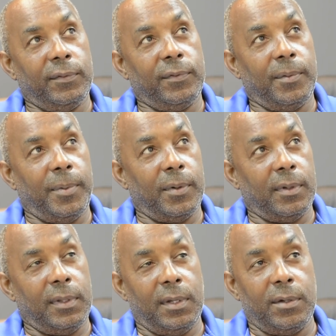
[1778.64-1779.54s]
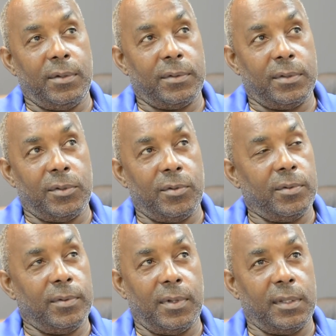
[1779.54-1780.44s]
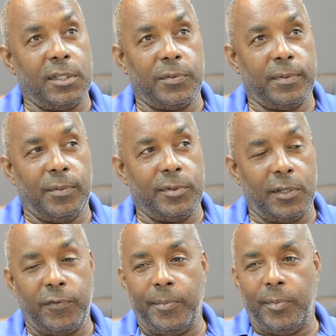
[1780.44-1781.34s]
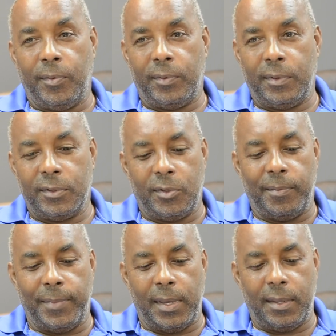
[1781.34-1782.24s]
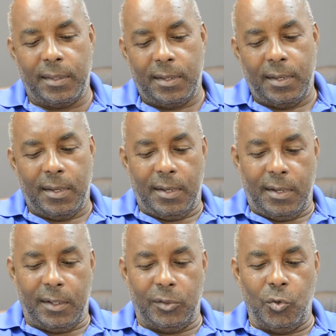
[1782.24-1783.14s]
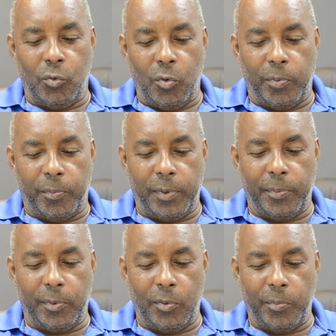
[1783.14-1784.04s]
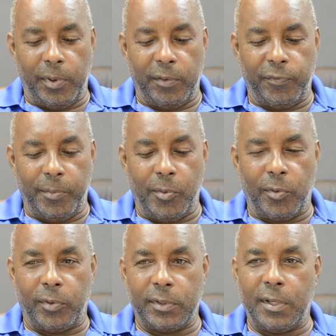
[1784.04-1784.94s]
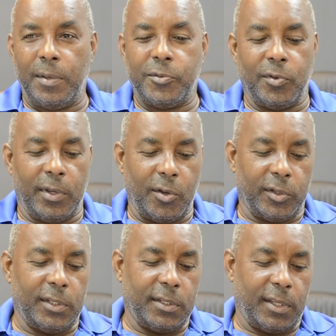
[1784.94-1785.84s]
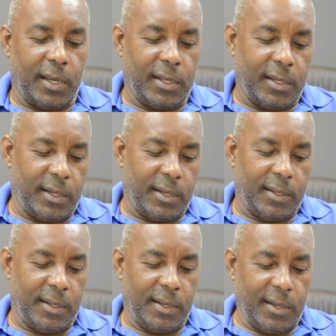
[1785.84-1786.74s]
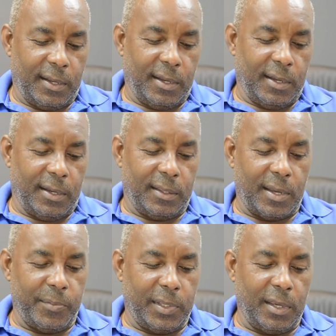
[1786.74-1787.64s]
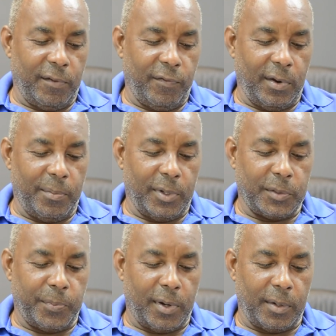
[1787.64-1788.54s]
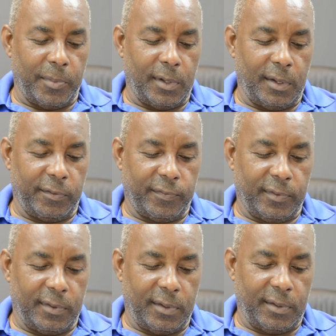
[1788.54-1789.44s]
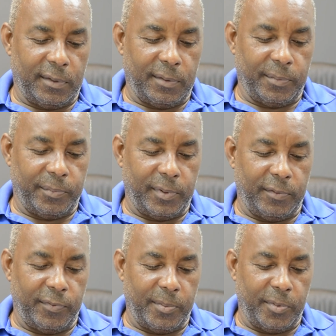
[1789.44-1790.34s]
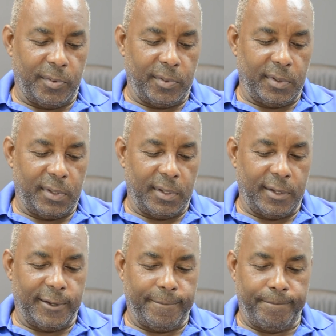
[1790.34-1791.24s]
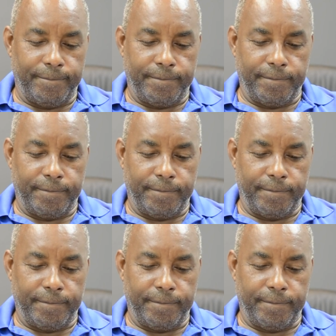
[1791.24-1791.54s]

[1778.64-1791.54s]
for about a year or so. I just it was just football. So you met a new group of people who played football all the time. So I got into that, uh, and that became very much part of my life, playing football. Um,